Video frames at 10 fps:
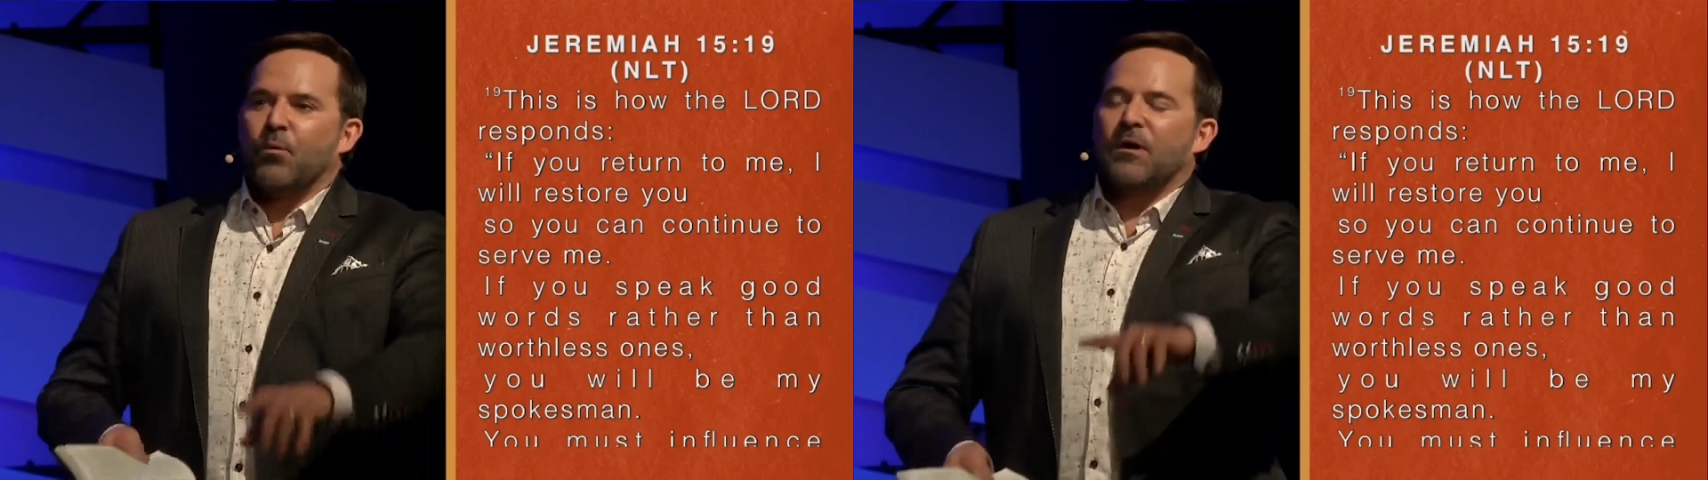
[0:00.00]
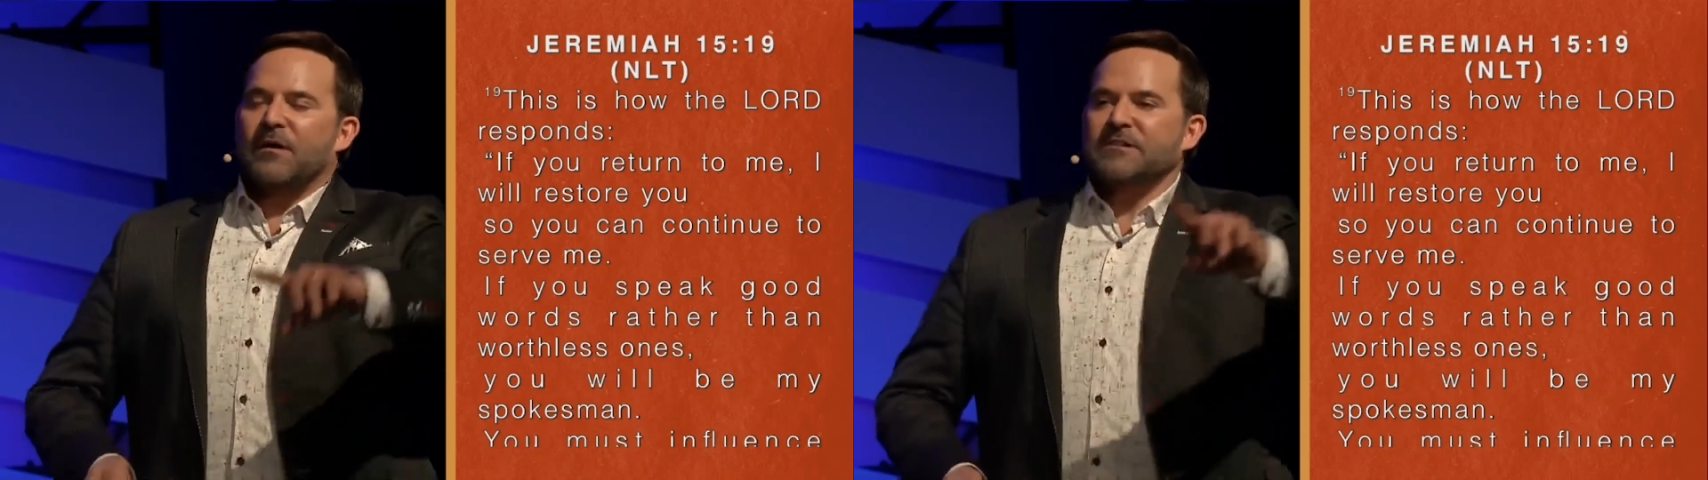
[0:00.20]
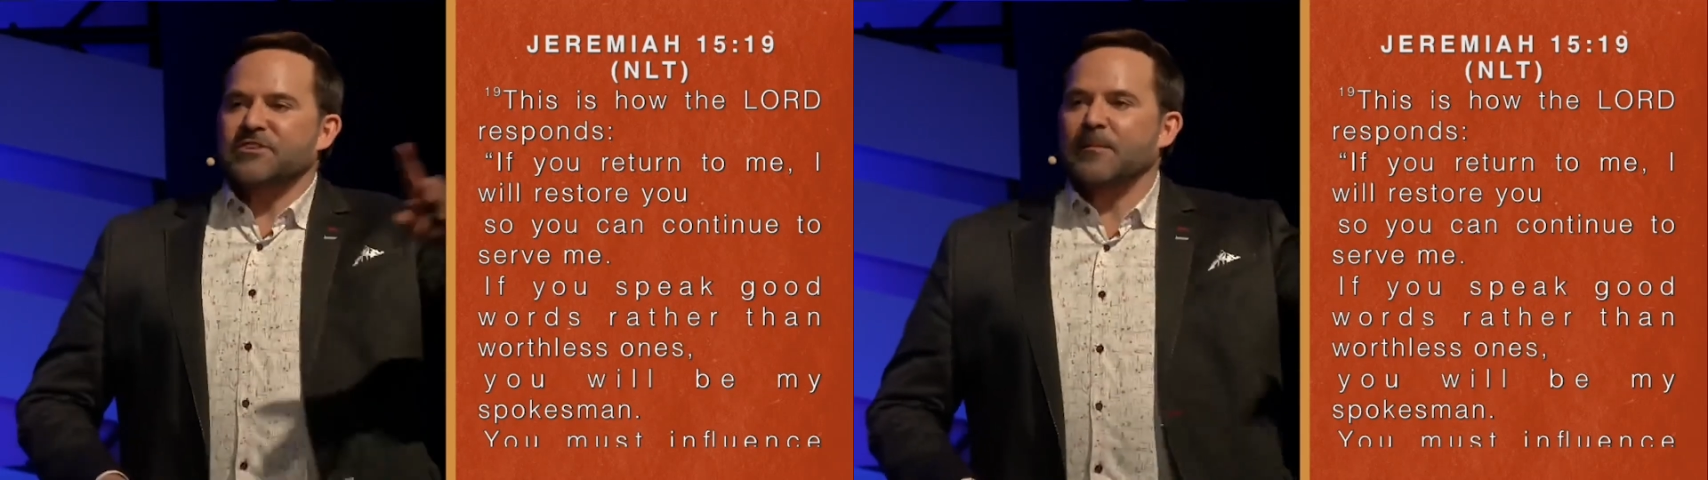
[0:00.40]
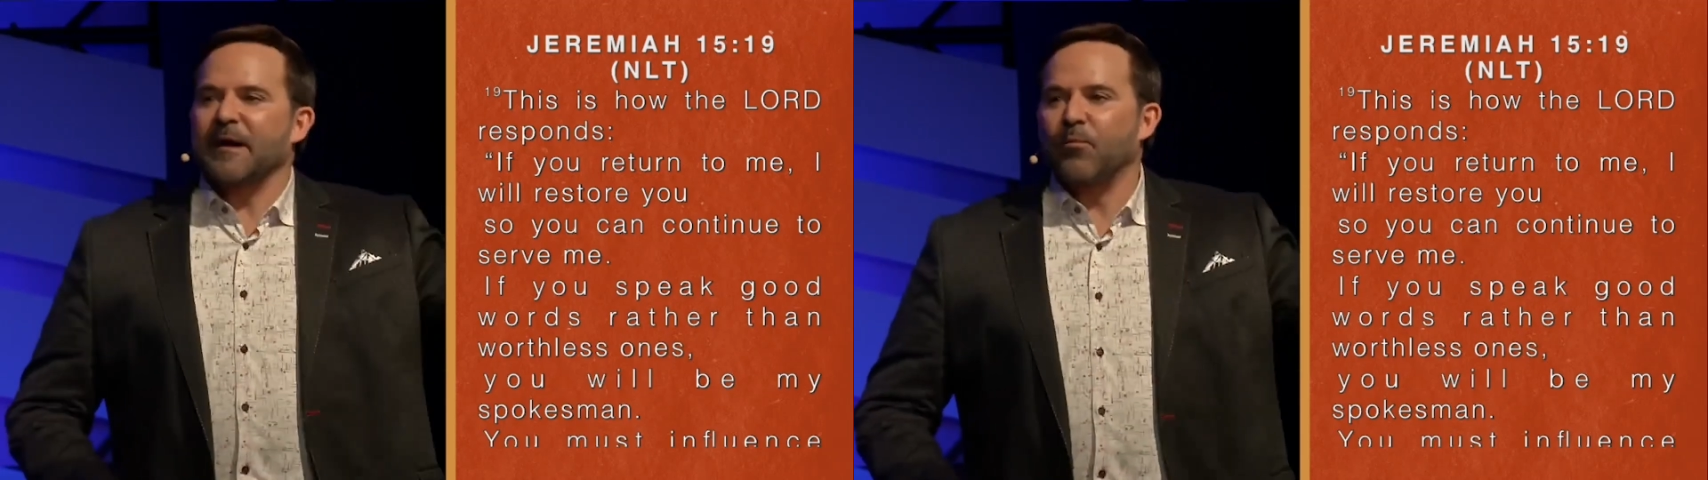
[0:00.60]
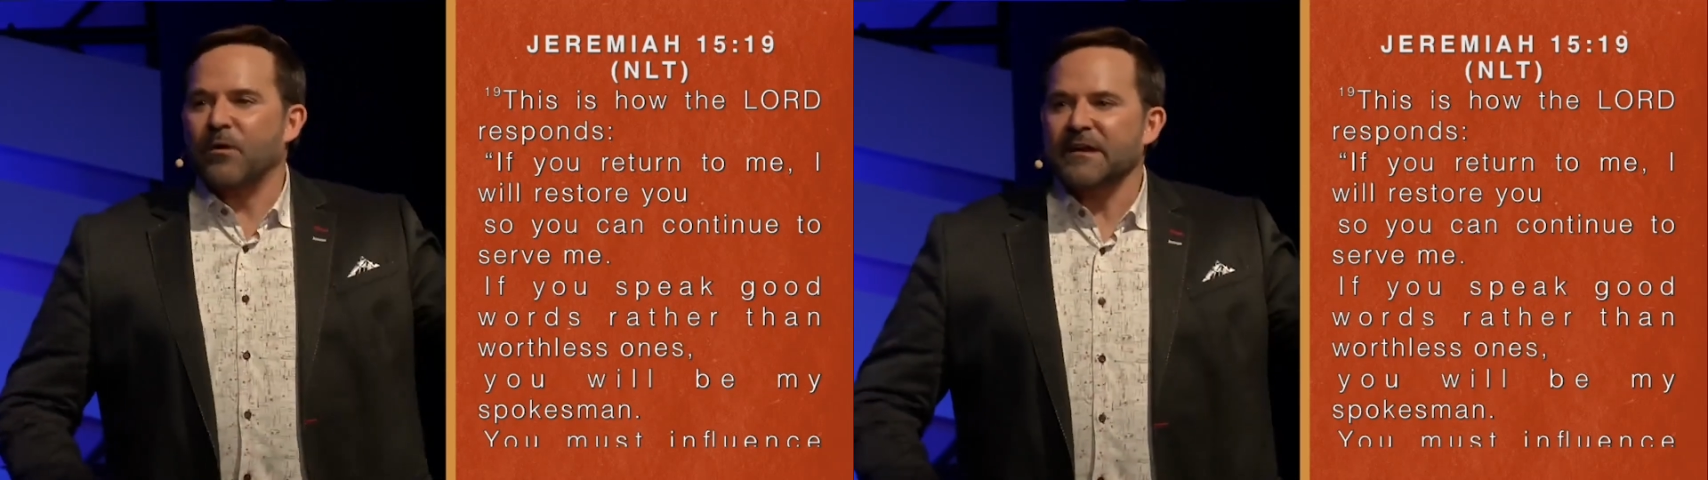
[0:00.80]
Well, in
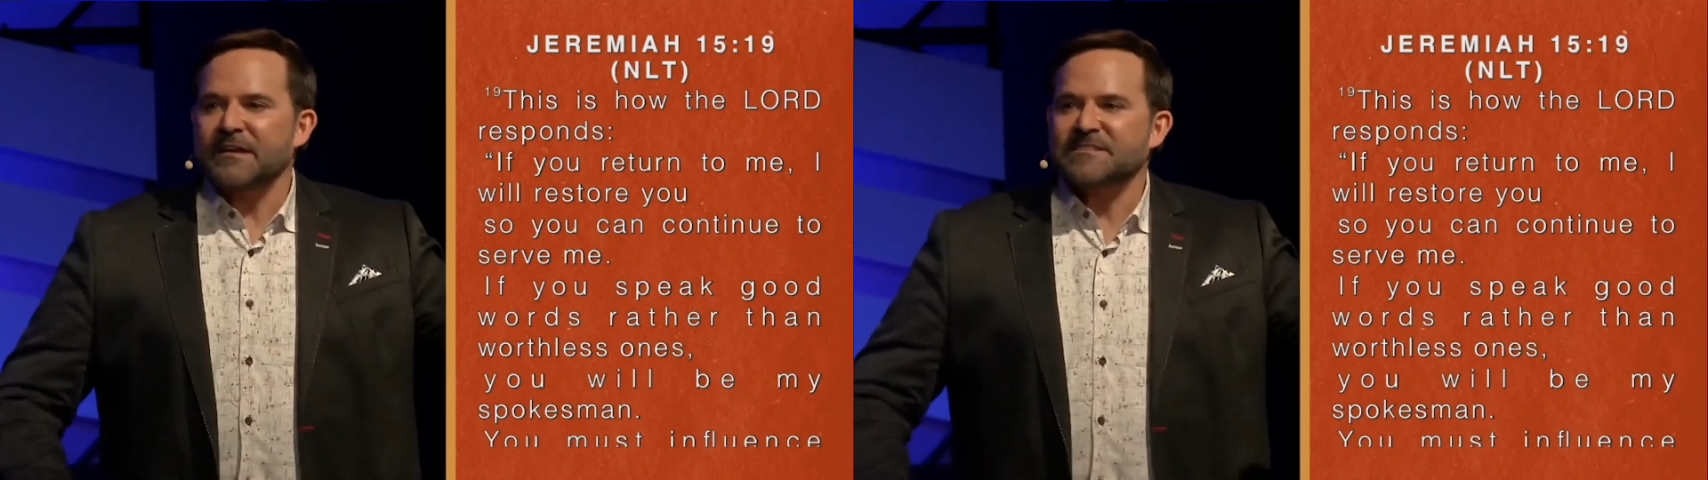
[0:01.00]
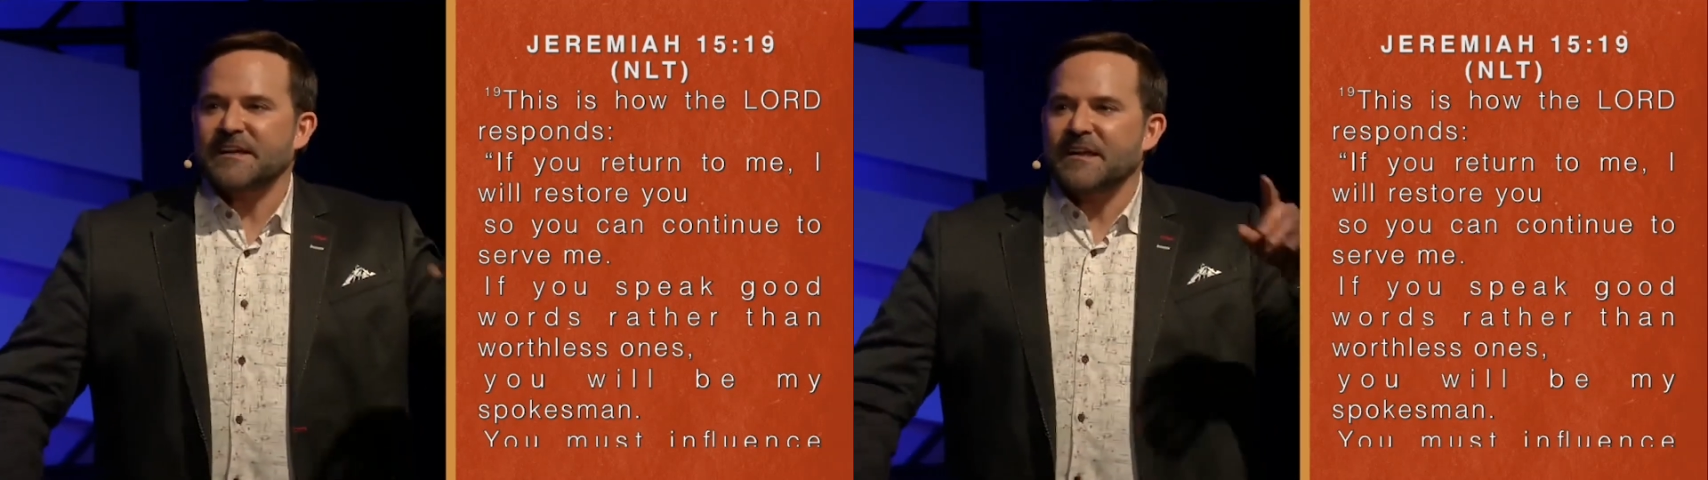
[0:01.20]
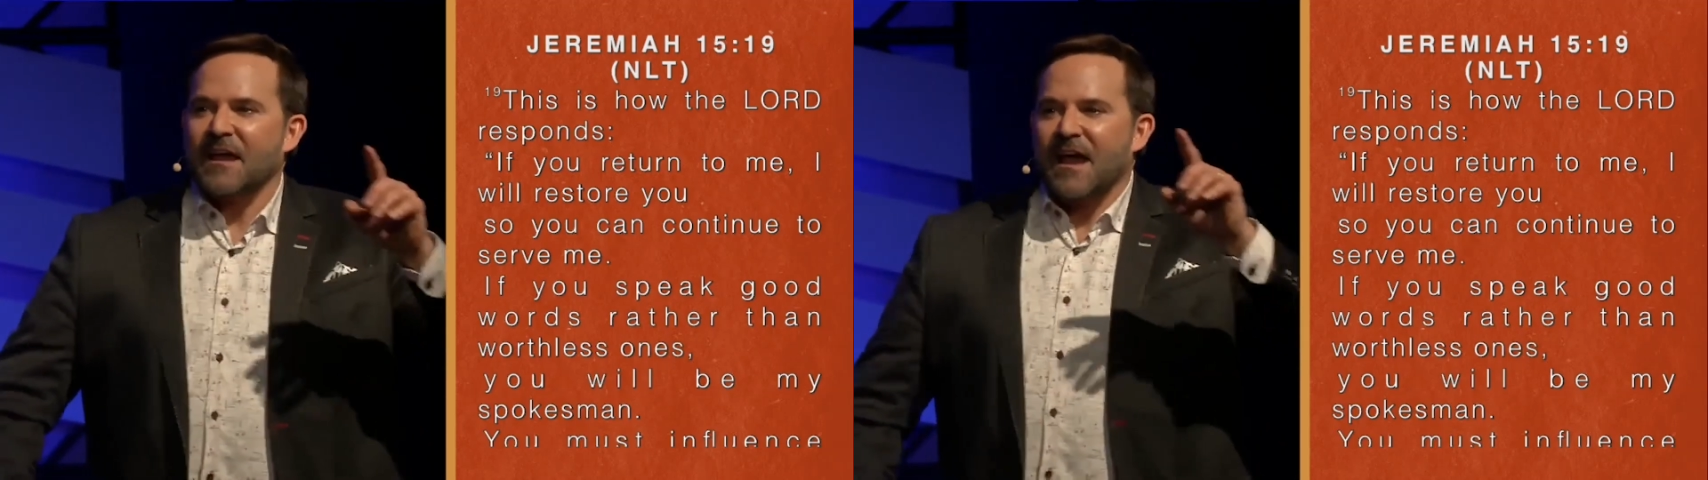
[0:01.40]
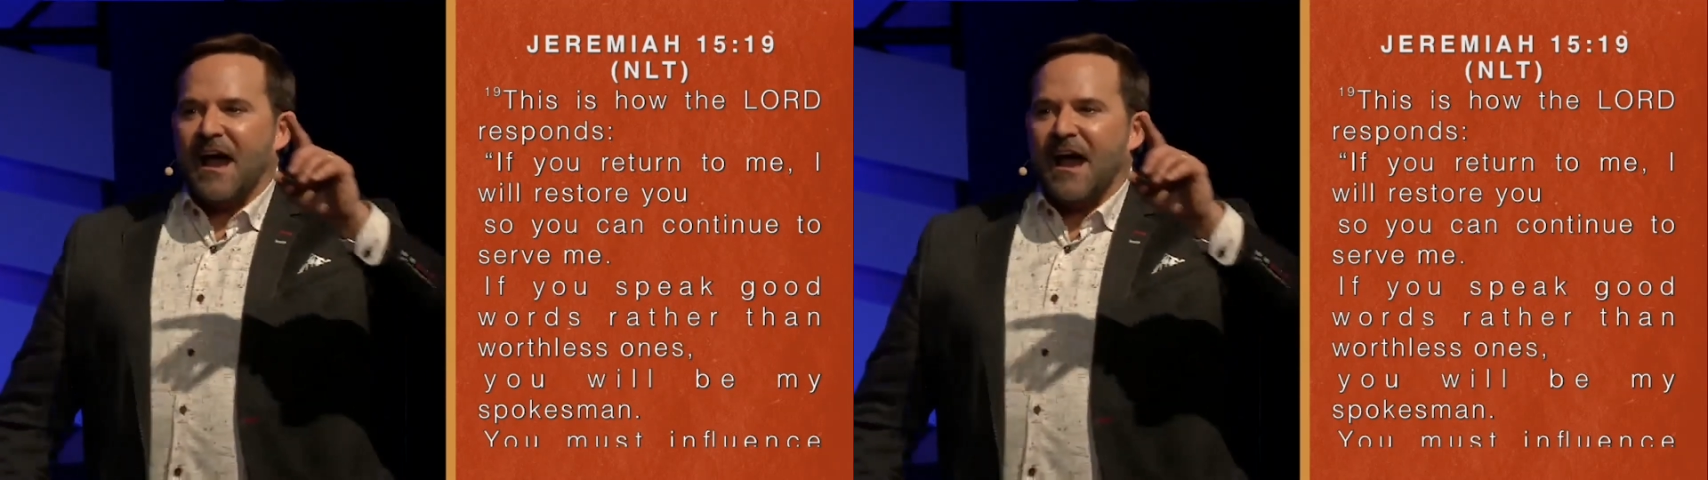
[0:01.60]
Jeremiah 1, he said,